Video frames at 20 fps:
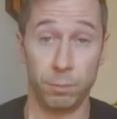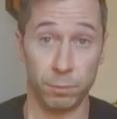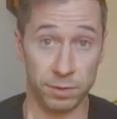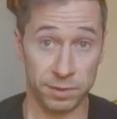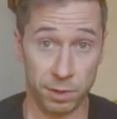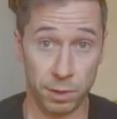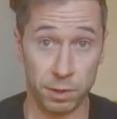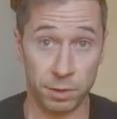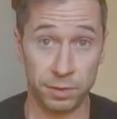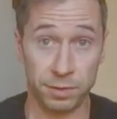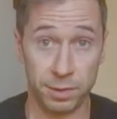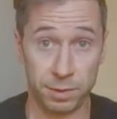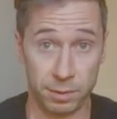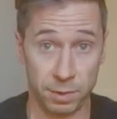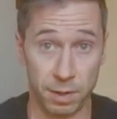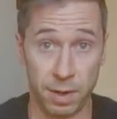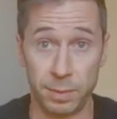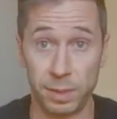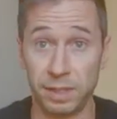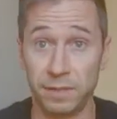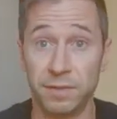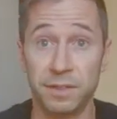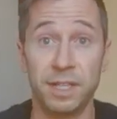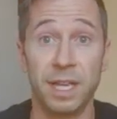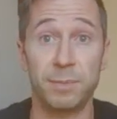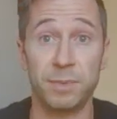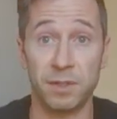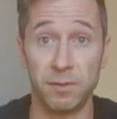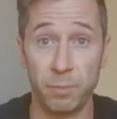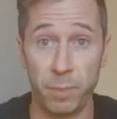result, or how many different
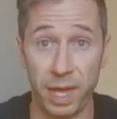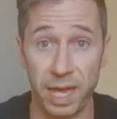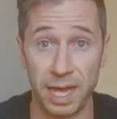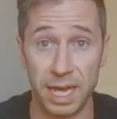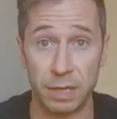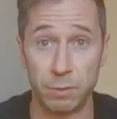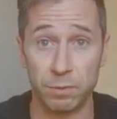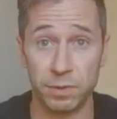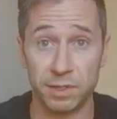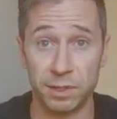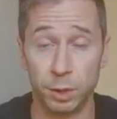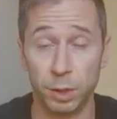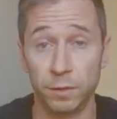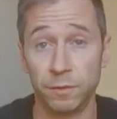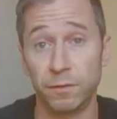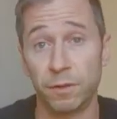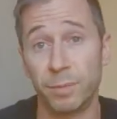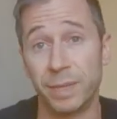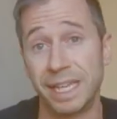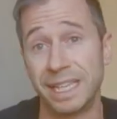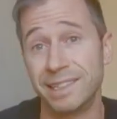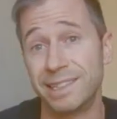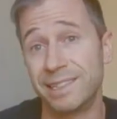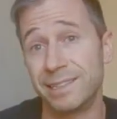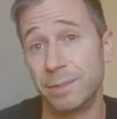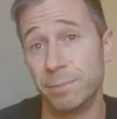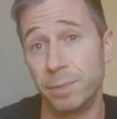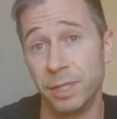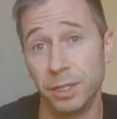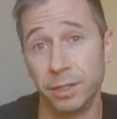types of pain result from
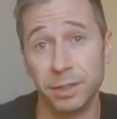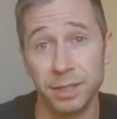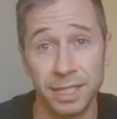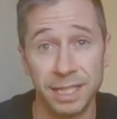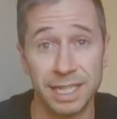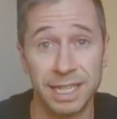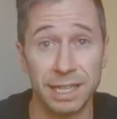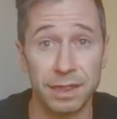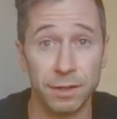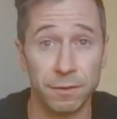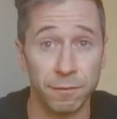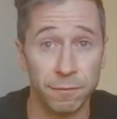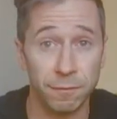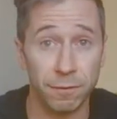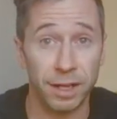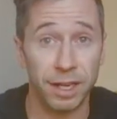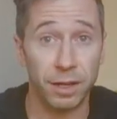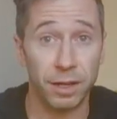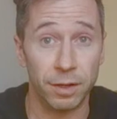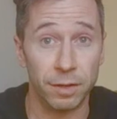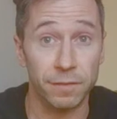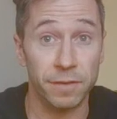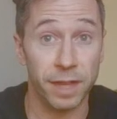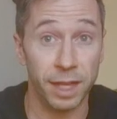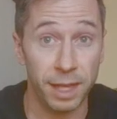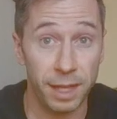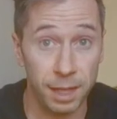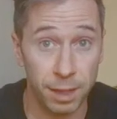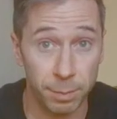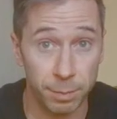instability in the front of
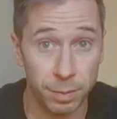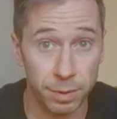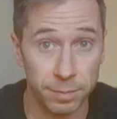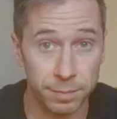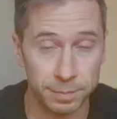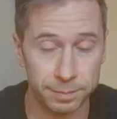the hip.